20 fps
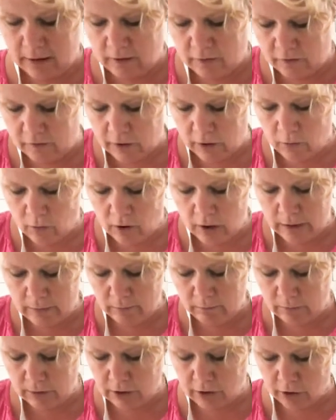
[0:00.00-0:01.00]
So
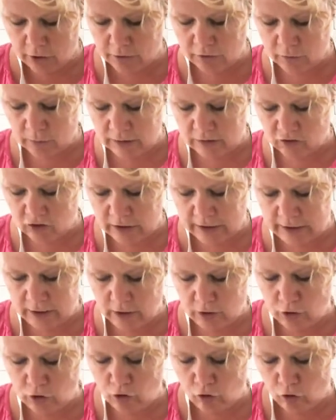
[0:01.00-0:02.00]
I'm going to actually
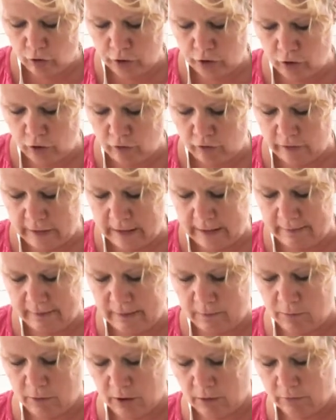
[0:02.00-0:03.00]
not use these
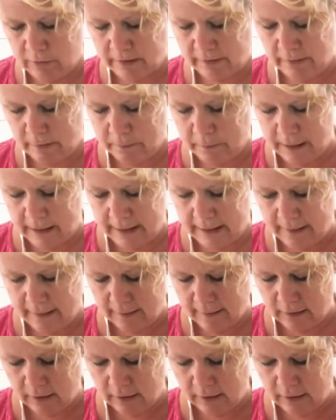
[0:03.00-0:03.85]
in my recipe,